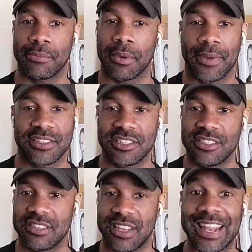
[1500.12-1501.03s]
them a
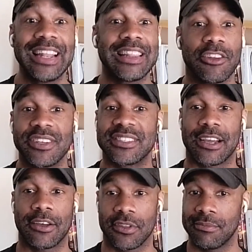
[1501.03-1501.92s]
message and I literally
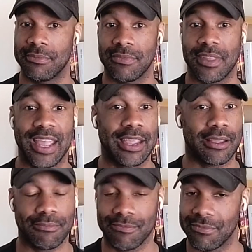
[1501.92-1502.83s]
tell them,
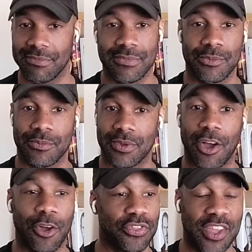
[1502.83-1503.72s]
hey,
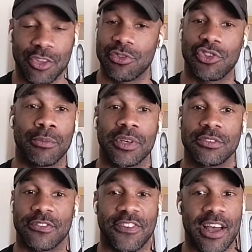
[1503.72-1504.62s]
oh, thank you so
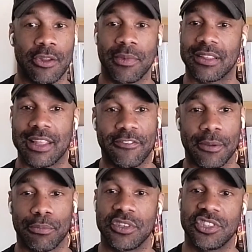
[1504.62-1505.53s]
much for following me. I definitely
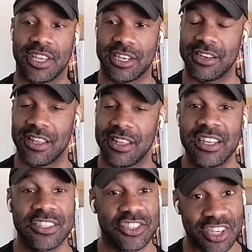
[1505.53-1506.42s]
appreciate it.
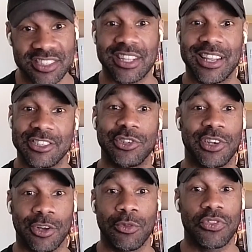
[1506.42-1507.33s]
Just to let you
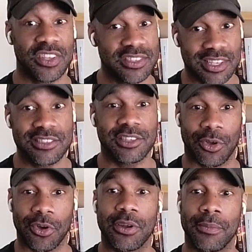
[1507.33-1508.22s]
know, this is an
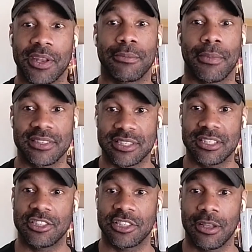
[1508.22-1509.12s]
automated
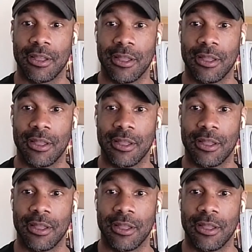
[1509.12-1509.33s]
message.